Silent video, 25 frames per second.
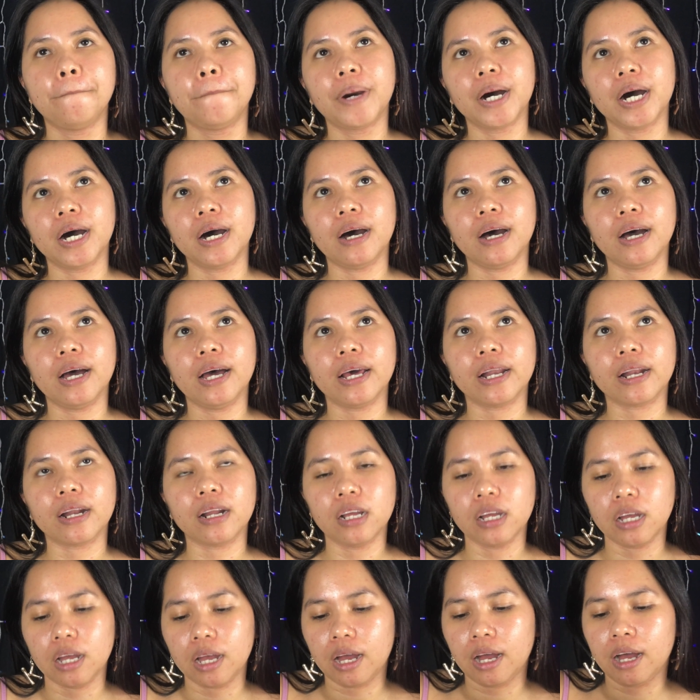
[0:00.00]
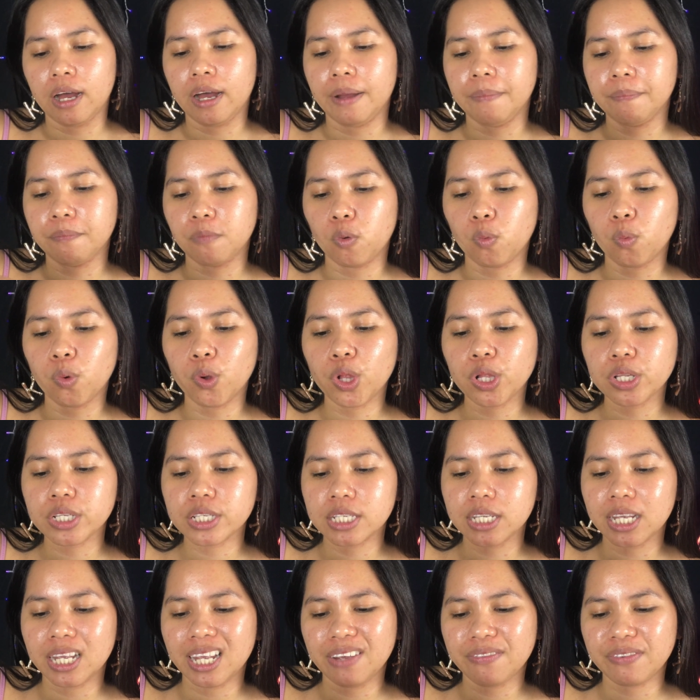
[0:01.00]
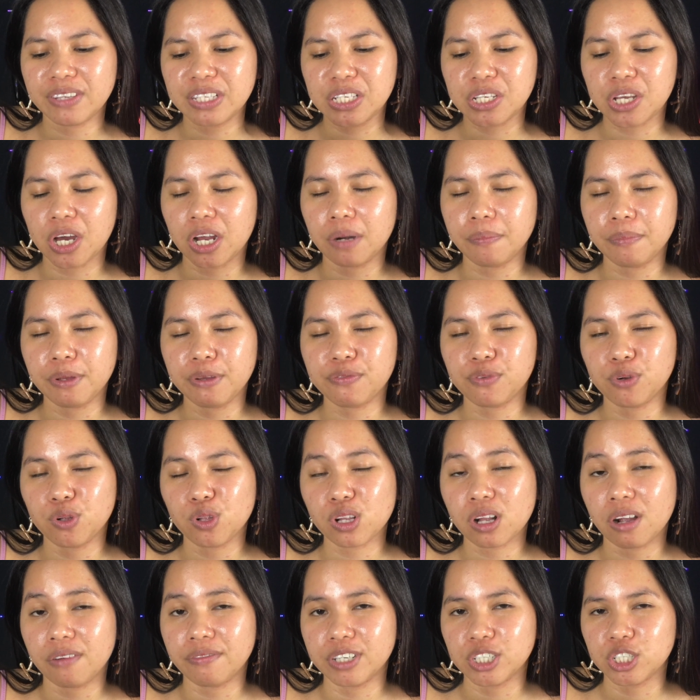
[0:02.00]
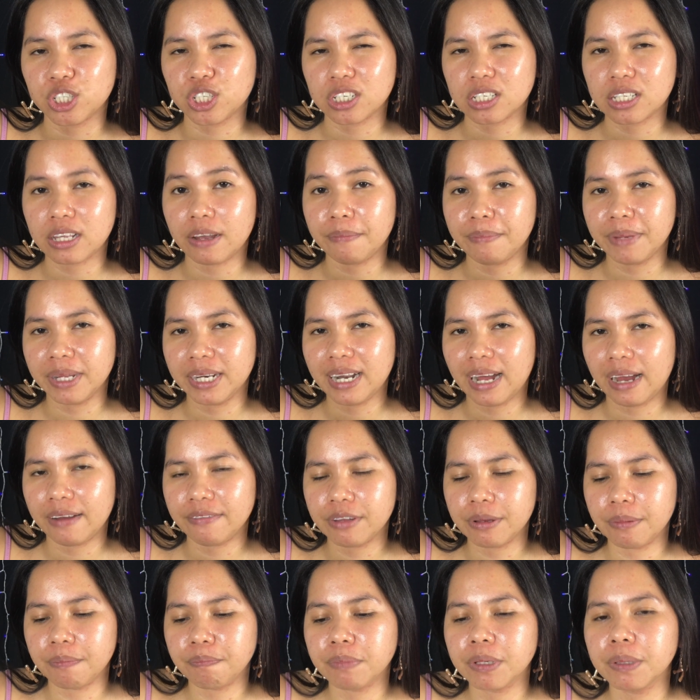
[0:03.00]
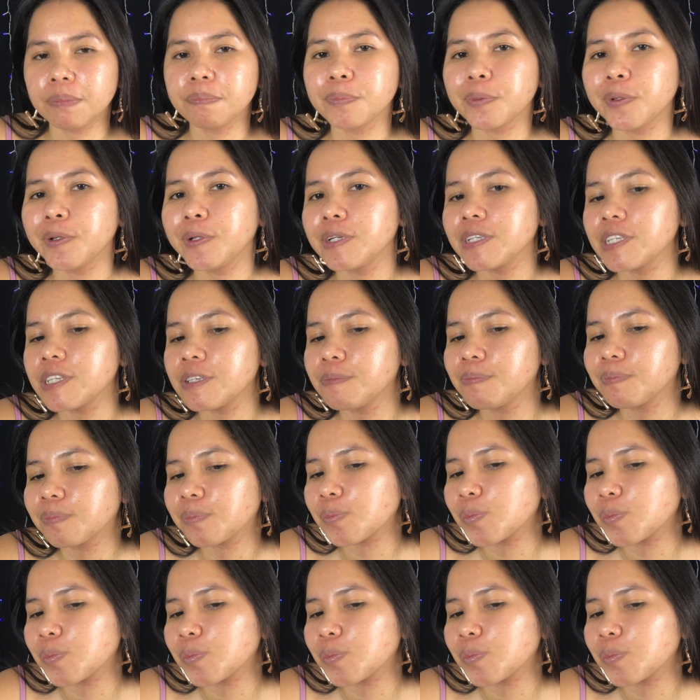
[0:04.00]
But we'll see if it's gonna be full coverage because I've been having pimples